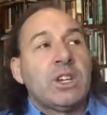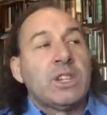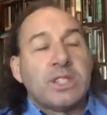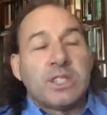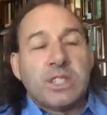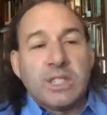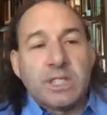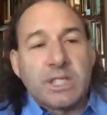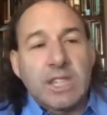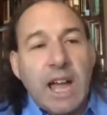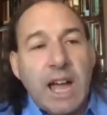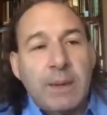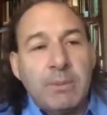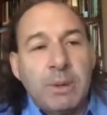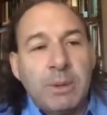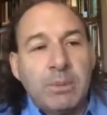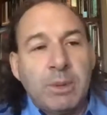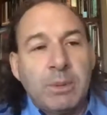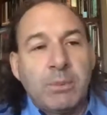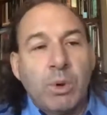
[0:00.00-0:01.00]
since time
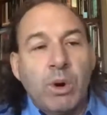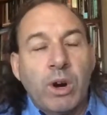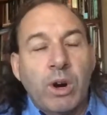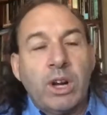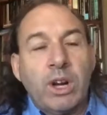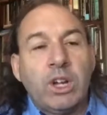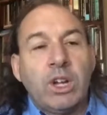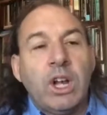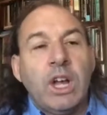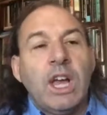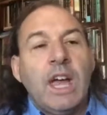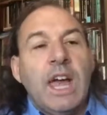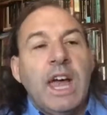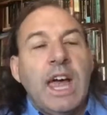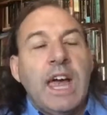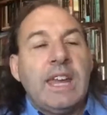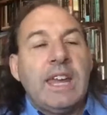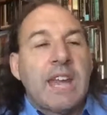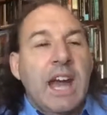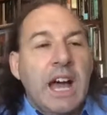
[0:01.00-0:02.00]
immemorial,
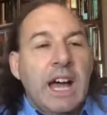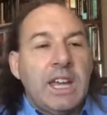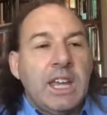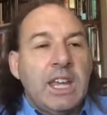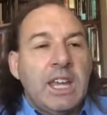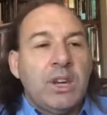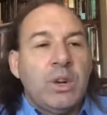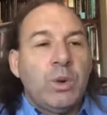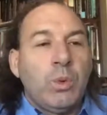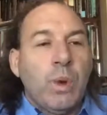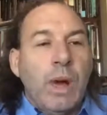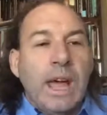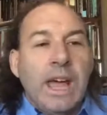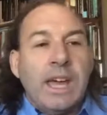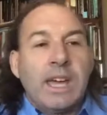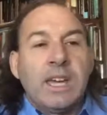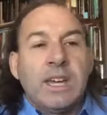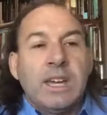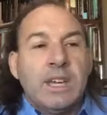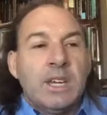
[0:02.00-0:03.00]
and not in a
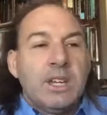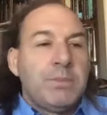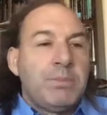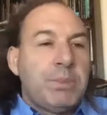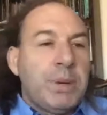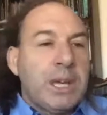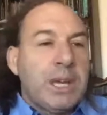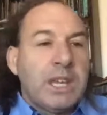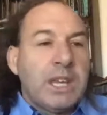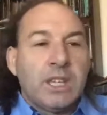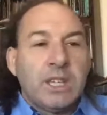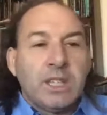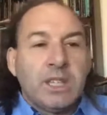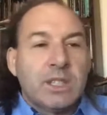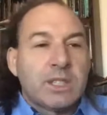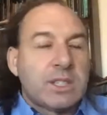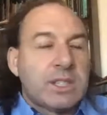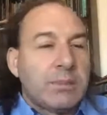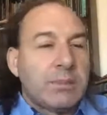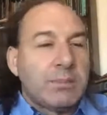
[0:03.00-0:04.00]
way being
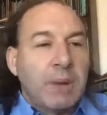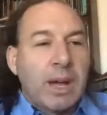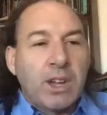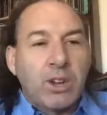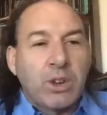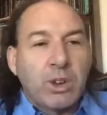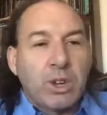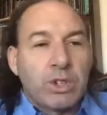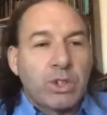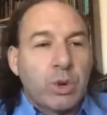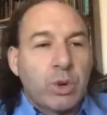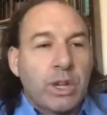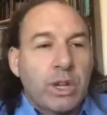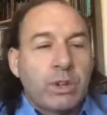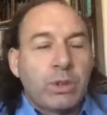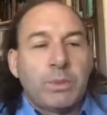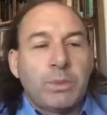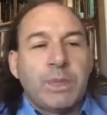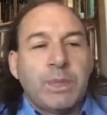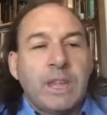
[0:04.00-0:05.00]
some migratory
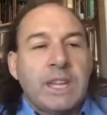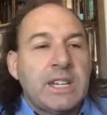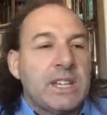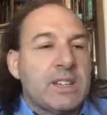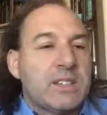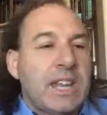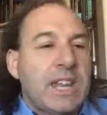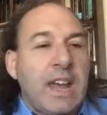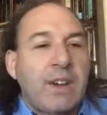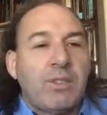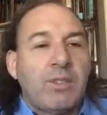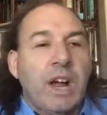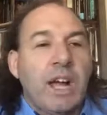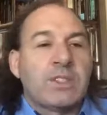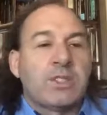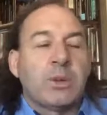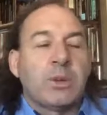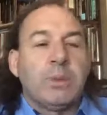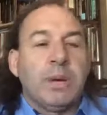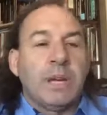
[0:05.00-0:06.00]
group that doesn't have
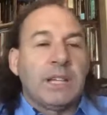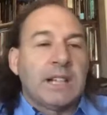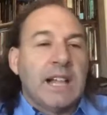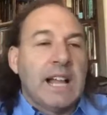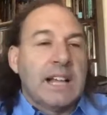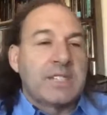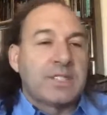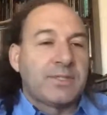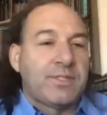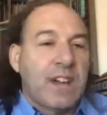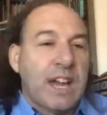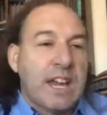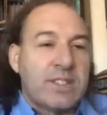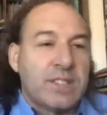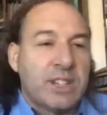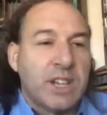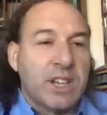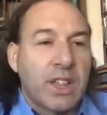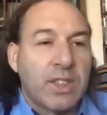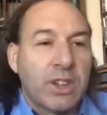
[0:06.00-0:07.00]
rights or being classified as
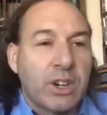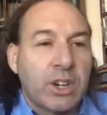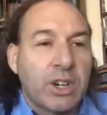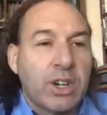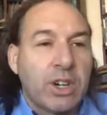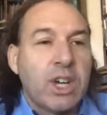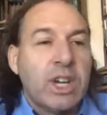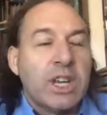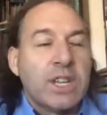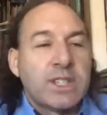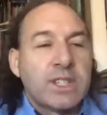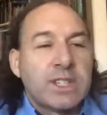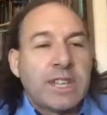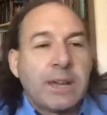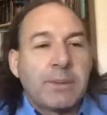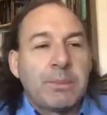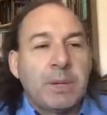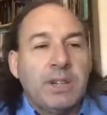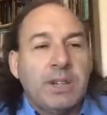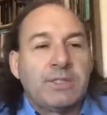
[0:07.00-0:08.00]
another
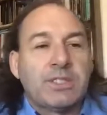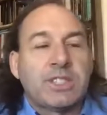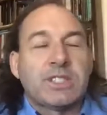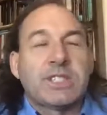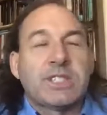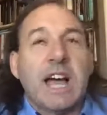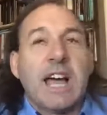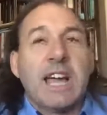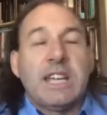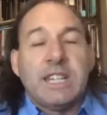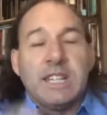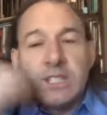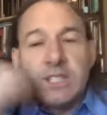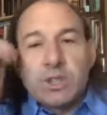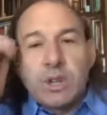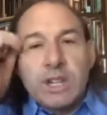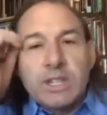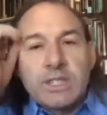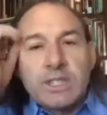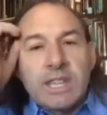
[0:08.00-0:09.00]
segment of society.
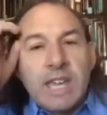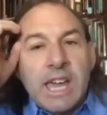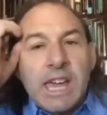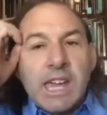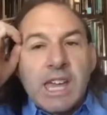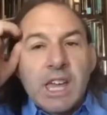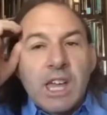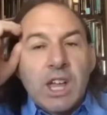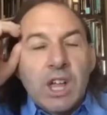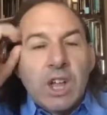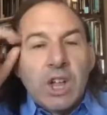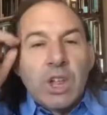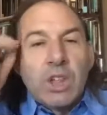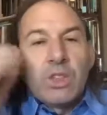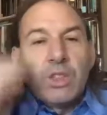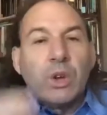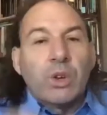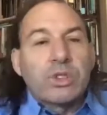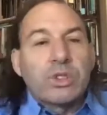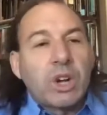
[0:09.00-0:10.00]
So I'd say
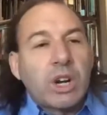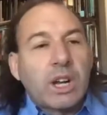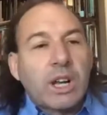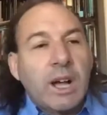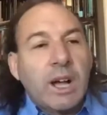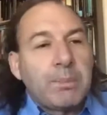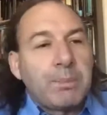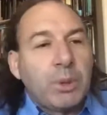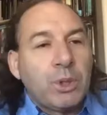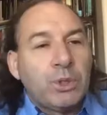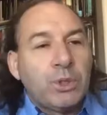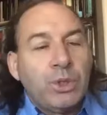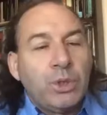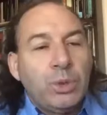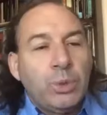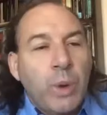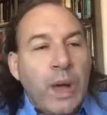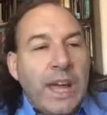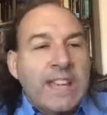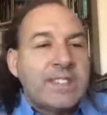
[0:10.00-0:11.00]
those are a couple new
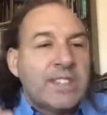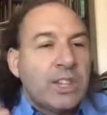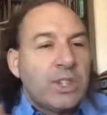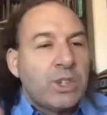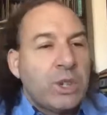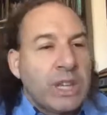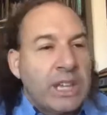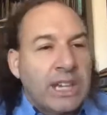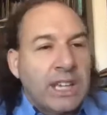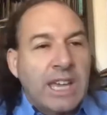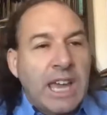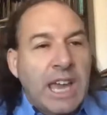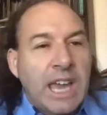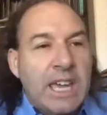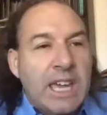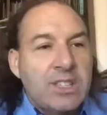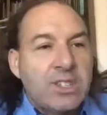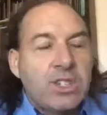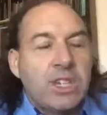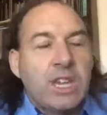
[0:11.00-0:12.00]
ways that you can
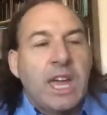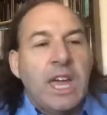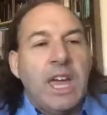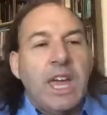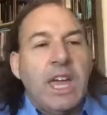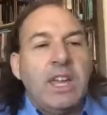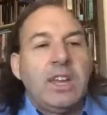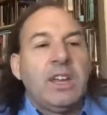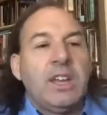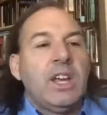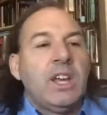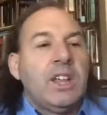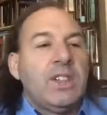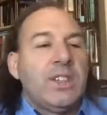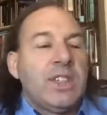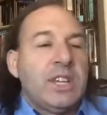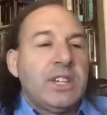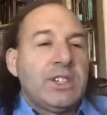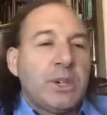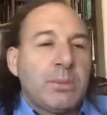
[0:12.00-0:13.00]
engage in
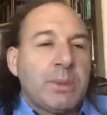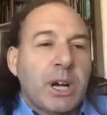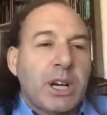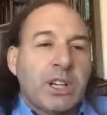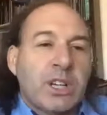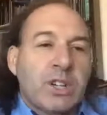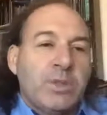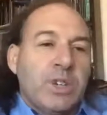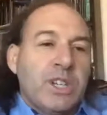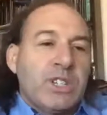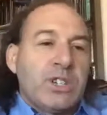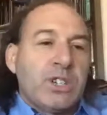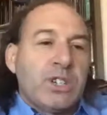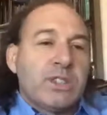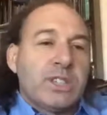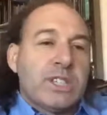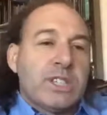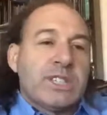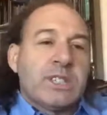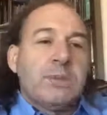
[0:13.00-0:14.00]
the Inter-American regional
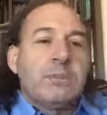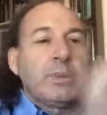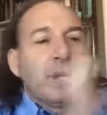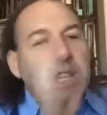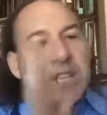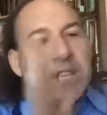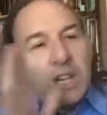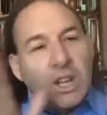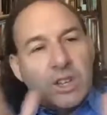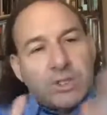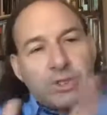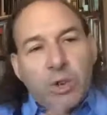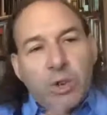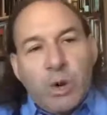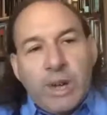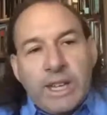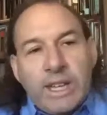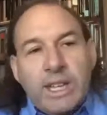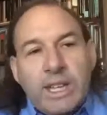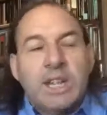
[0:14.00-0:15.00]
system, but then also
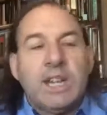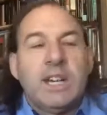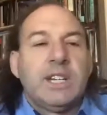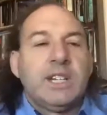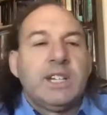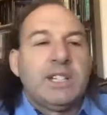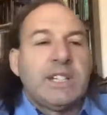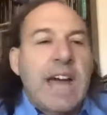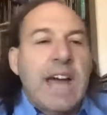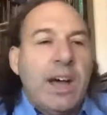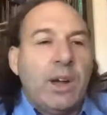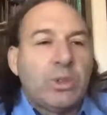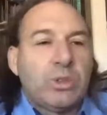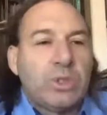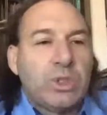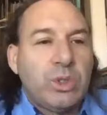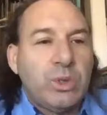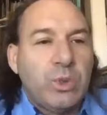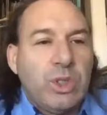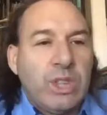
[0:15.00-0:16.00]
going down
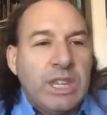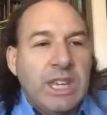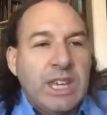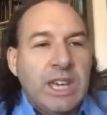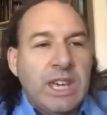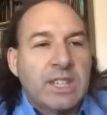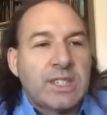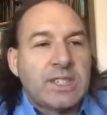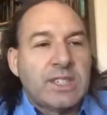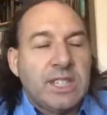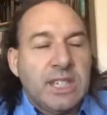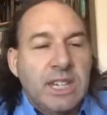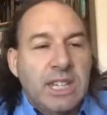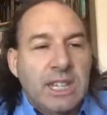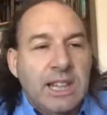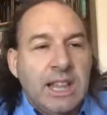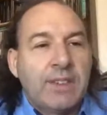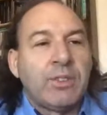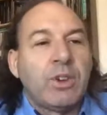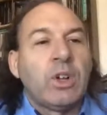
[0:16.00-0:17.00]
to the city
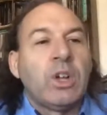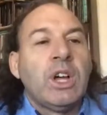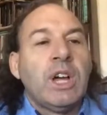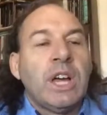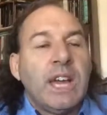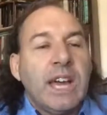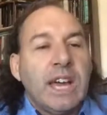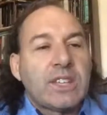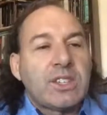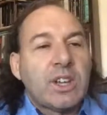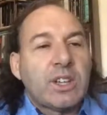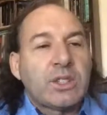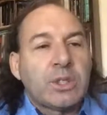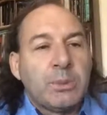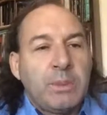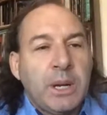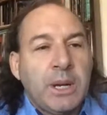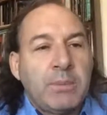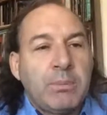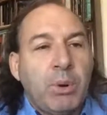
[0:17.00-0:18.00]
level has also
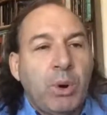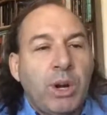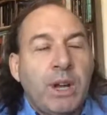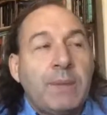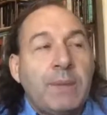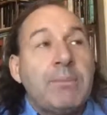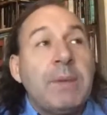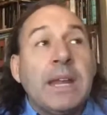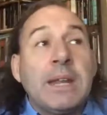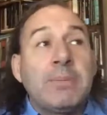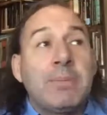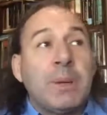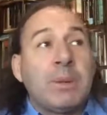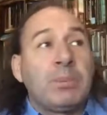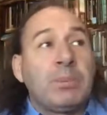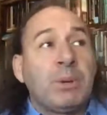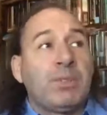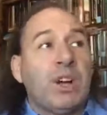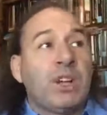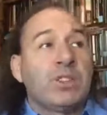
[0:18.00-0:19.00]
been important. And many
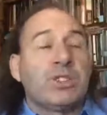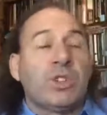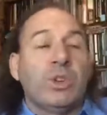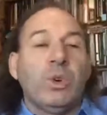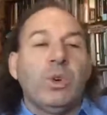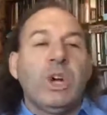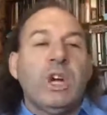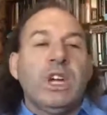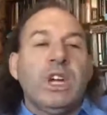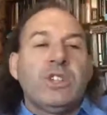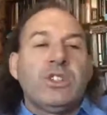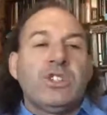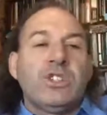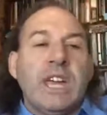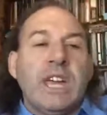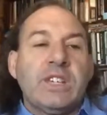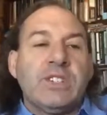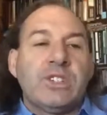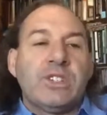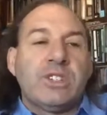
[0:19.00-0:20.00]
people have also
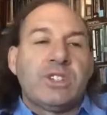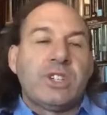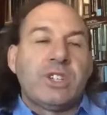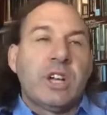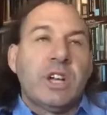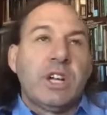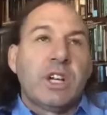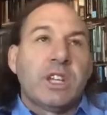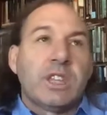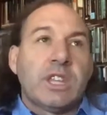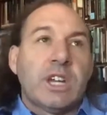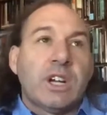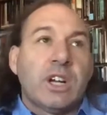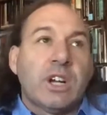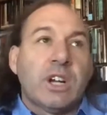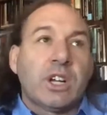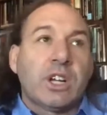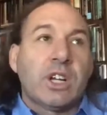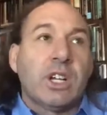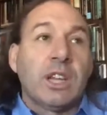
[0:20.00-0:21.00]
changed
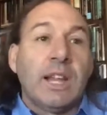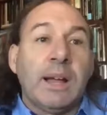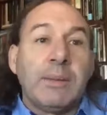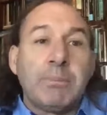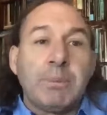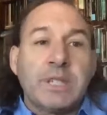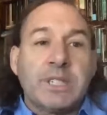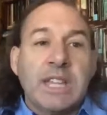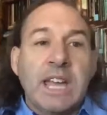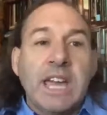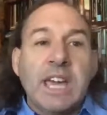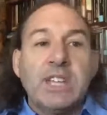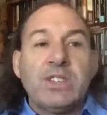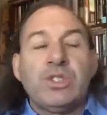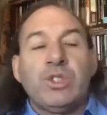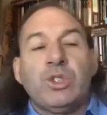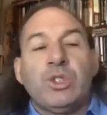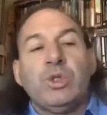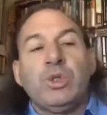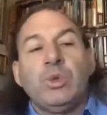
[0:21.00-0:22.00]
their Columbus Day
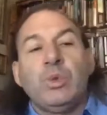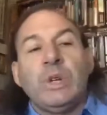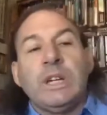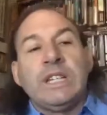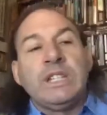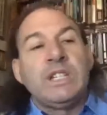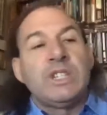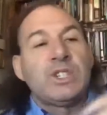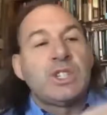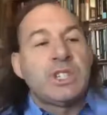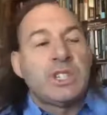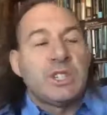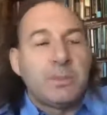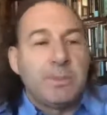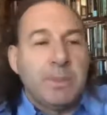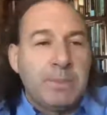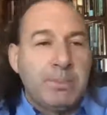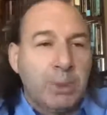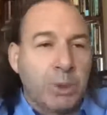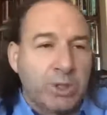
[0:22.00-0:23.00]
to Indigenous
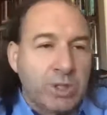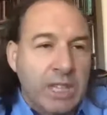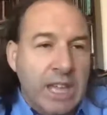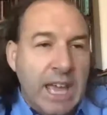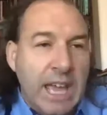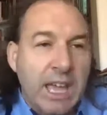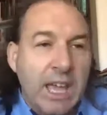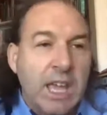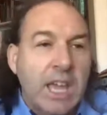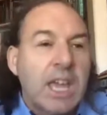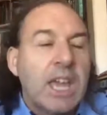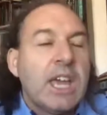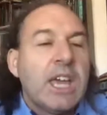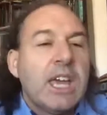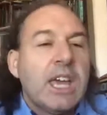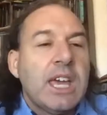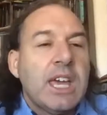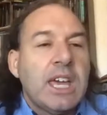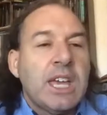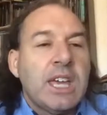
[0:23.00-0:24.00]
Peoples Day
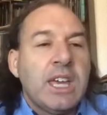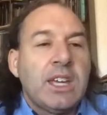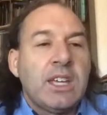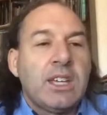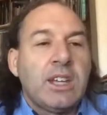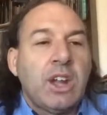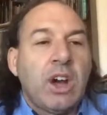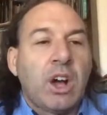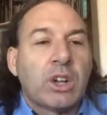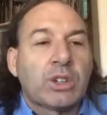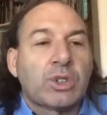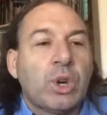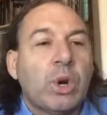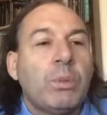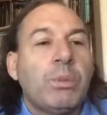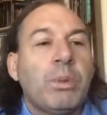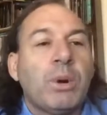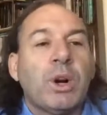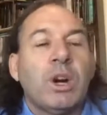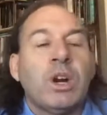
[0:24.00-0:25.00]
in
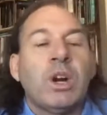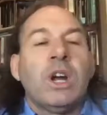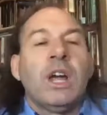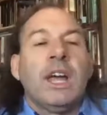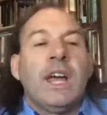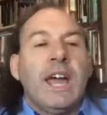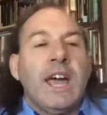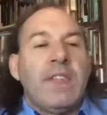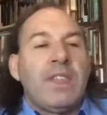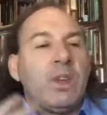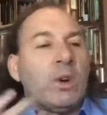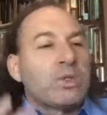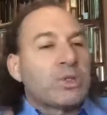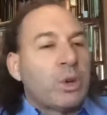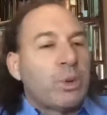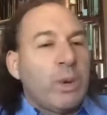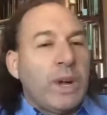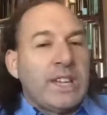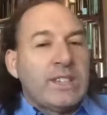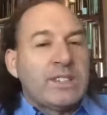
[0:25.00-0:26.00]
October. And those are
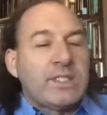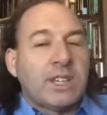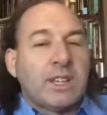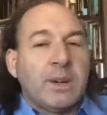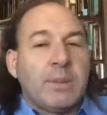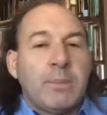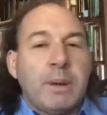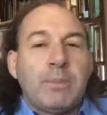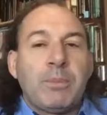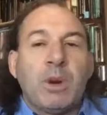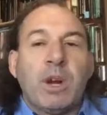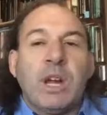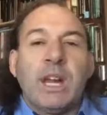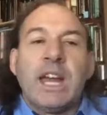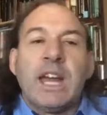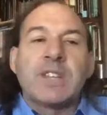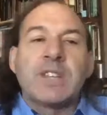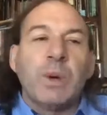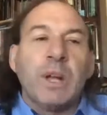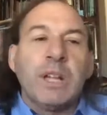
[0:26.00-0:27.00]
ways to commemorate,
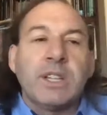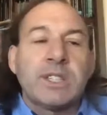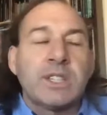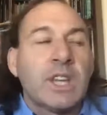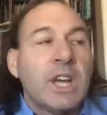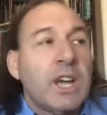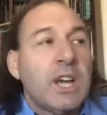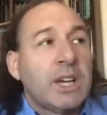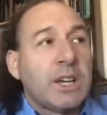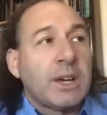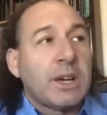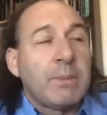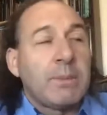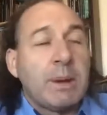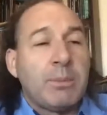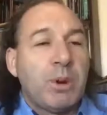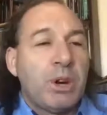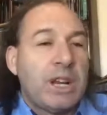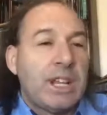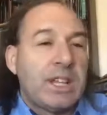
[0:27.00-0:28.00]
as well as
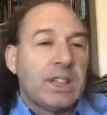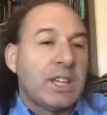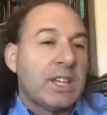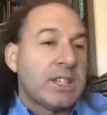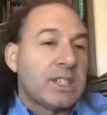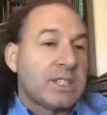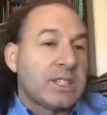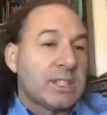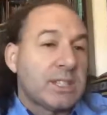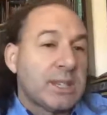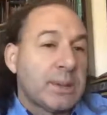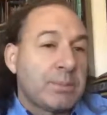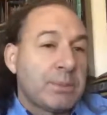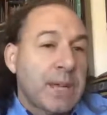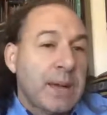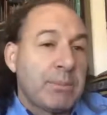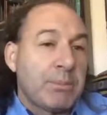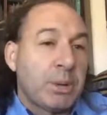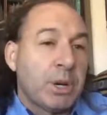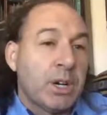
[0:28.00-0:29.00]
commemorating the
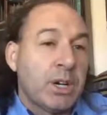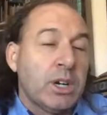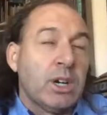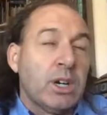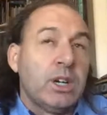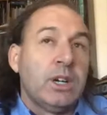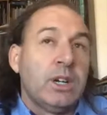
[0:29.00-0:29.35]
September